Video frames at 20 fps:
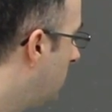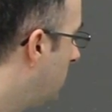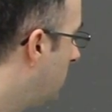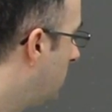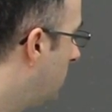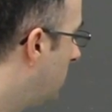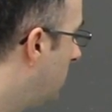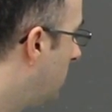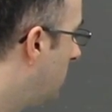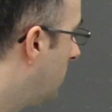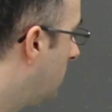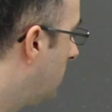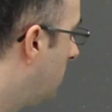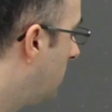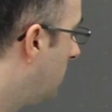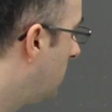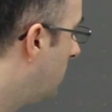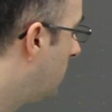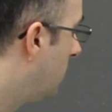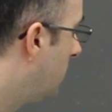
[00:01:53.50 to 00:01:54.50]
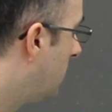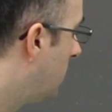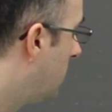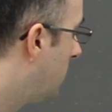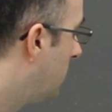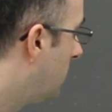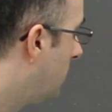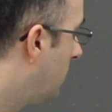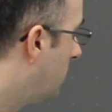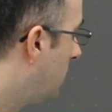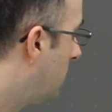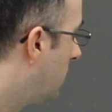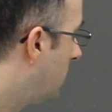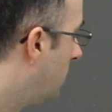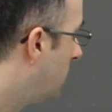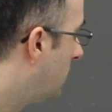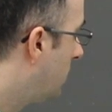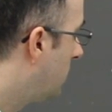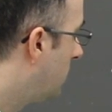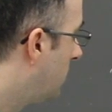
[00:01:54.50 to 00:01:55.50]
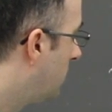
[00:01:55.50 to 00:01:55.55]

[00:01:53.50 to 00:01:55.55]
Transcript: (no one is talking)